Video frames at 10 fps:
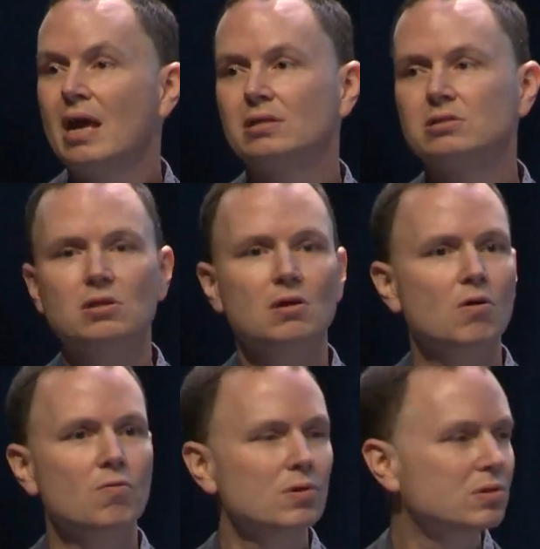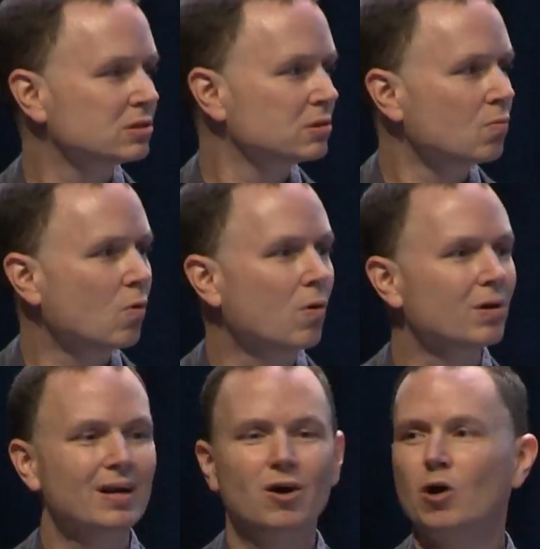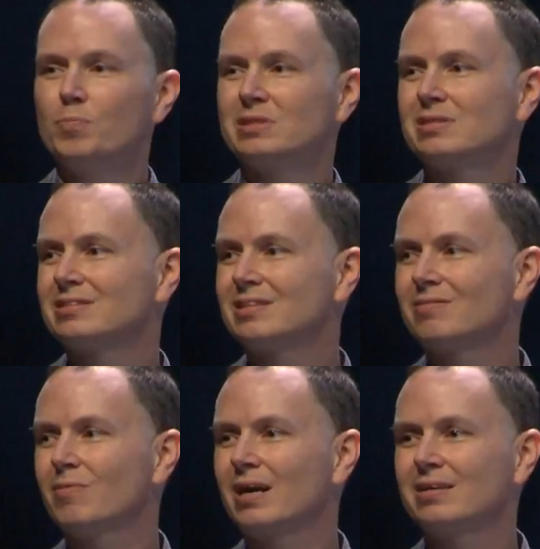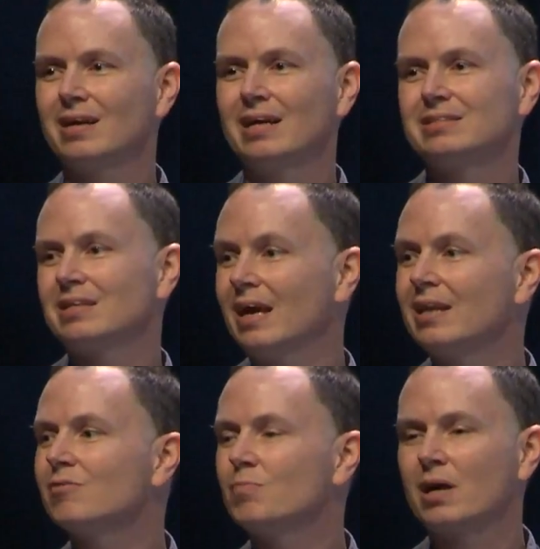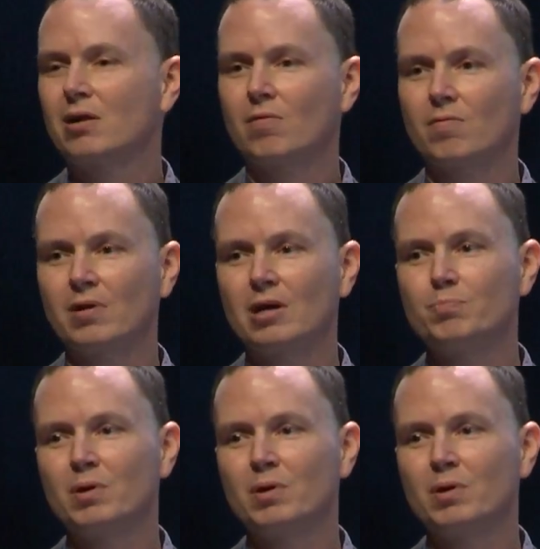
And so with this award, I hope this doesn't recognize the end of my career,